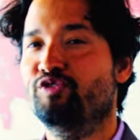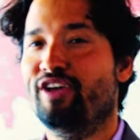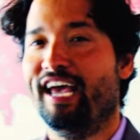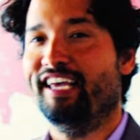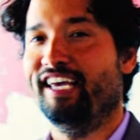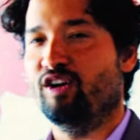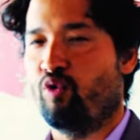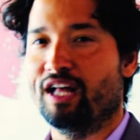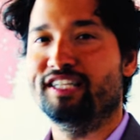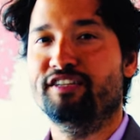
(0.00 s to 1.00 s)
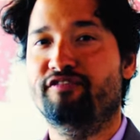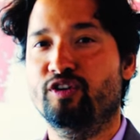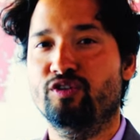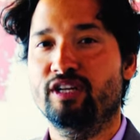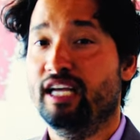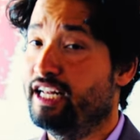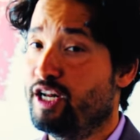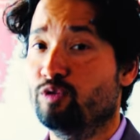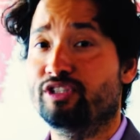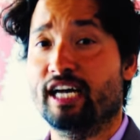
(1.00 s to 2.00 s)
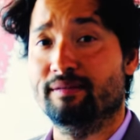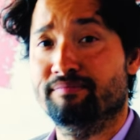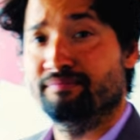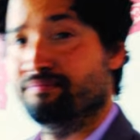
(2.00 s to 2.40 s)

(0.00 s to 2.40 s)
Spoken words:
you can't get quality food in no time?